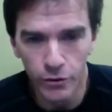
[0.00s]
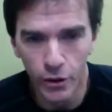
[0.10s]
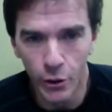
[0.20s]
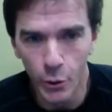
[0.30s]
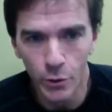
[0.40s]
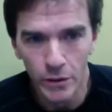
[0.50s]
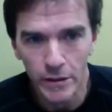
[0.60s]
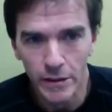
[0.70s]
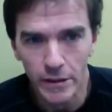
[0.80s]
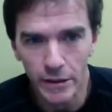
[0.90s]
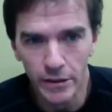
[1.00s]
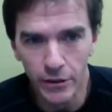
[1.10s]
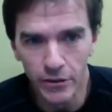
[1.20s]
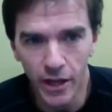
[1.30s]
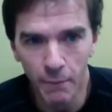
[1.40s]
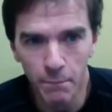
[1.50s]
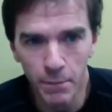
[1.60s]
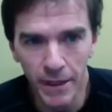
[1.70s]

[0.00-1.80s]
So there's not a